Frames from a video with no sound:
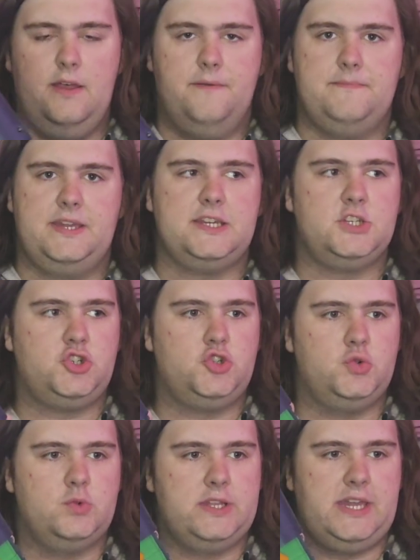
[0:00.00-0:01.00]
Make it
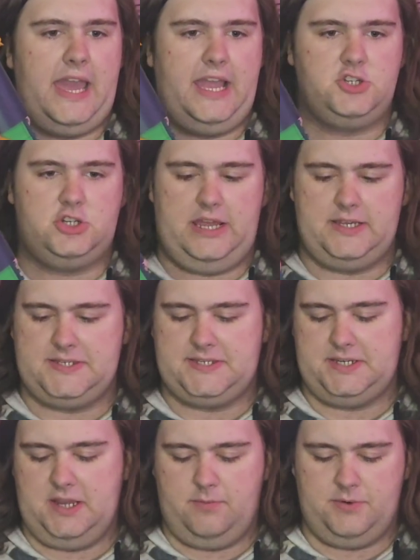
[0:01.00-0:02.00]
truly hashtag
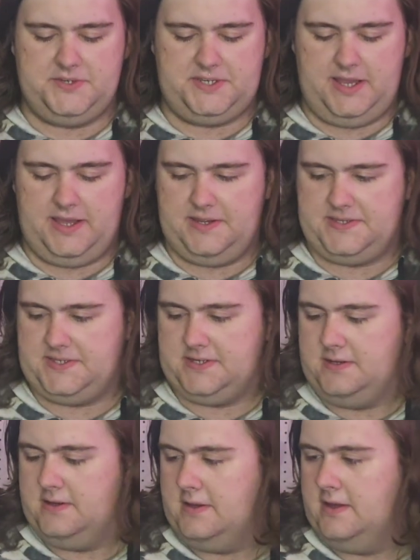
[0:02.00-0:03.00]
sniper status,
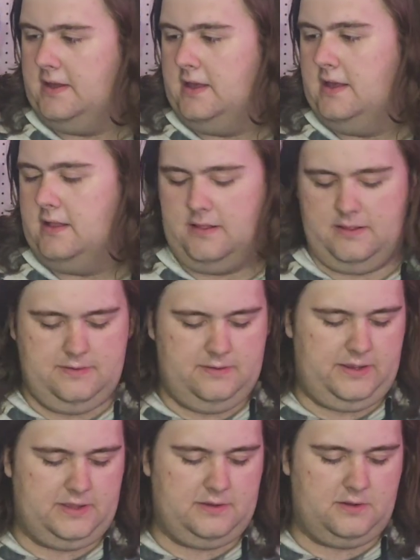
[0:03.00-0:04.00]

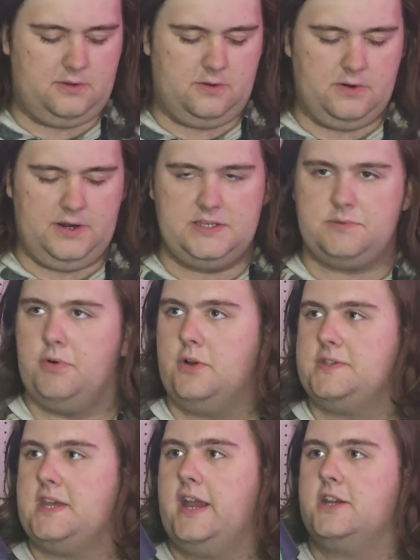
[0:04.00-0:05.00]
like the glorious
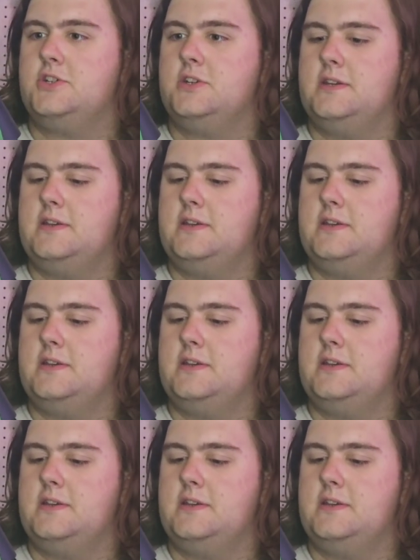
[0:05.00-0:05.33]
bolt action it